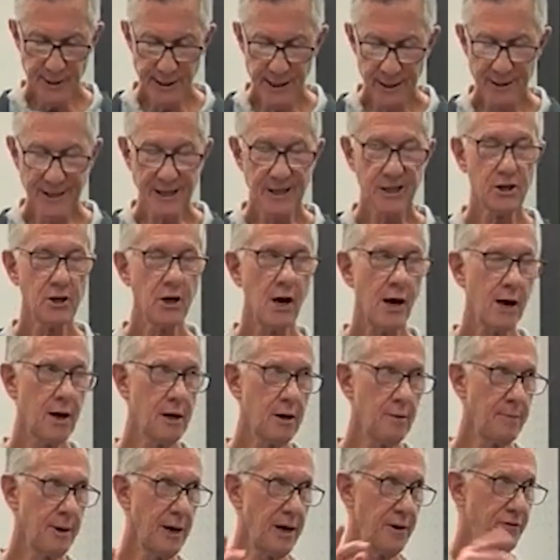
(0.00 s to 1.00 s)
Let's talk
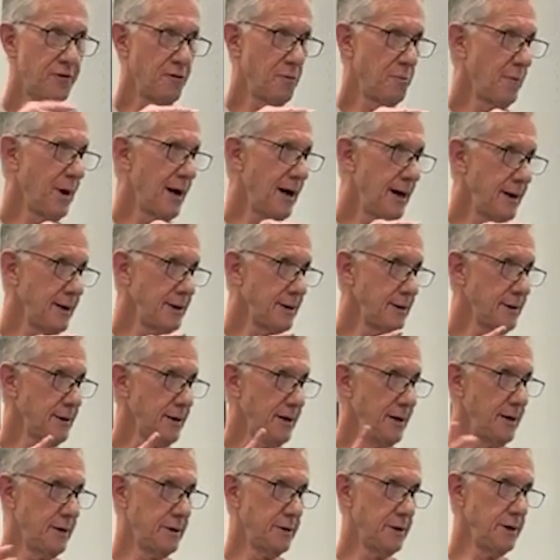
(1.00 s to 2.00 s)
about the
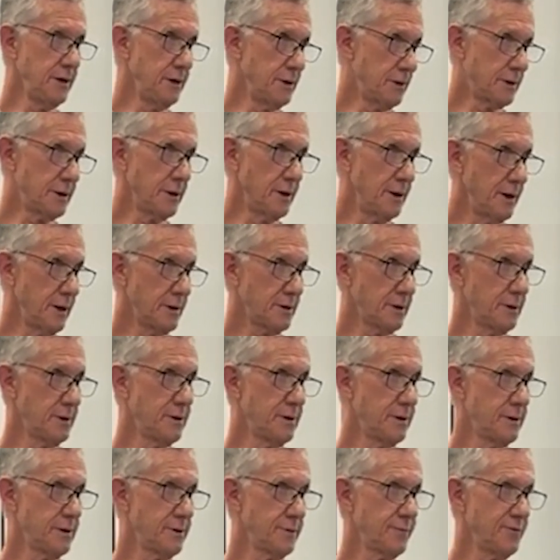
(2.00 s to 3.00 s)
mind and the intellect
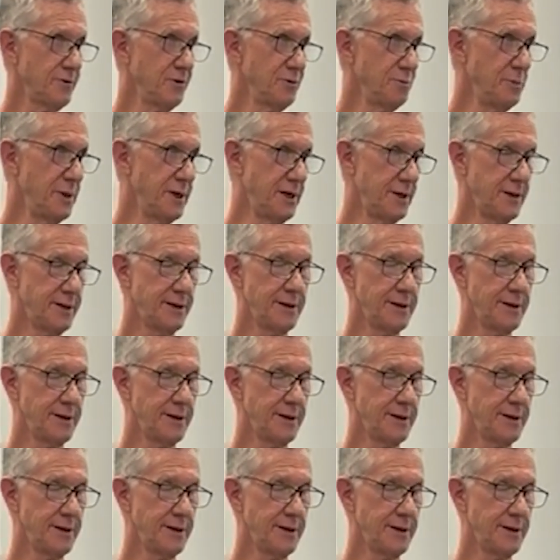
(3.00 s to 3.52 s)
for a minute.